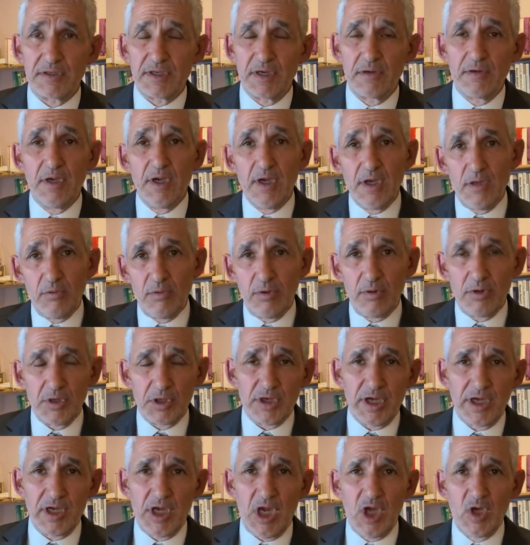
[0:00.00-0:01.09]
So we want to
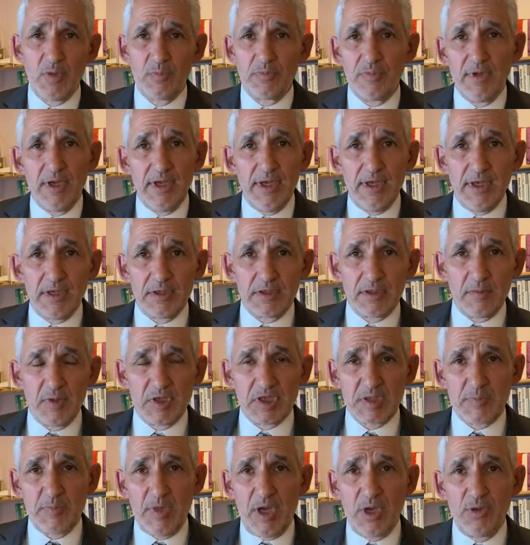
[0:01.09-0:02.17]
try and hope to
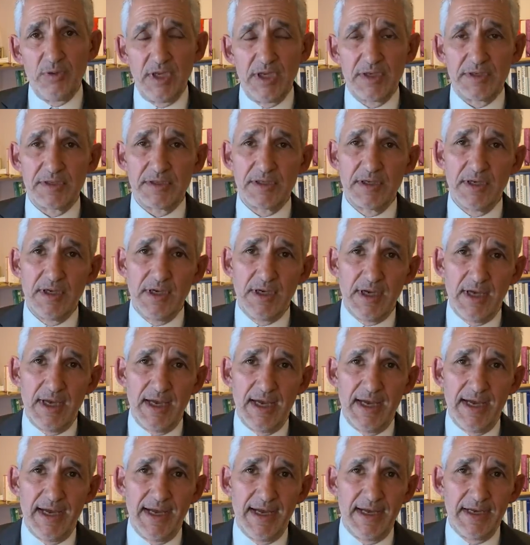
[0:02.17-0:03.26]
postpone this
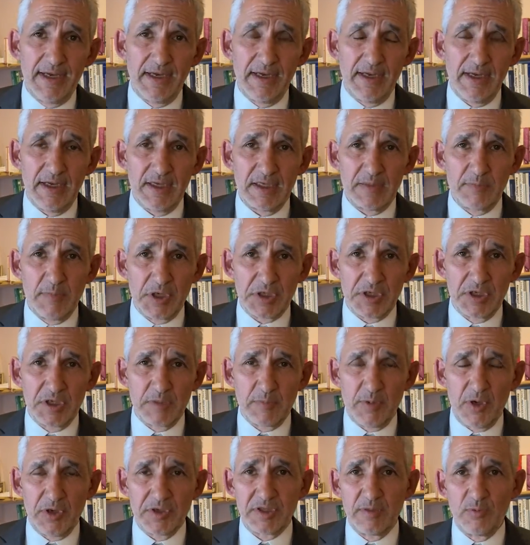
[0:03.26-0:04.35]
as much as
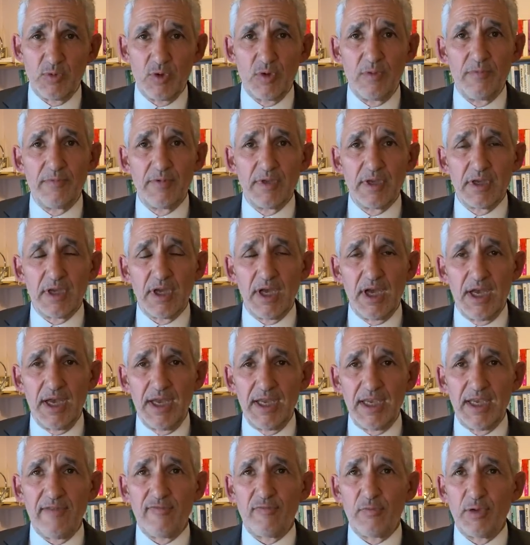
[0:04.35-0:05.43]
possible
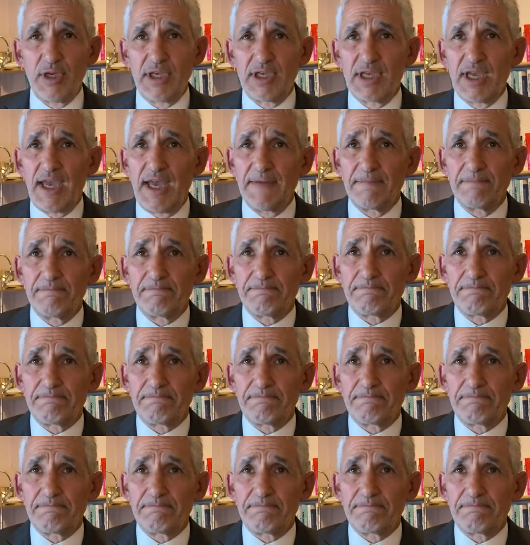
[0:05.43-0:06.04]
if we can.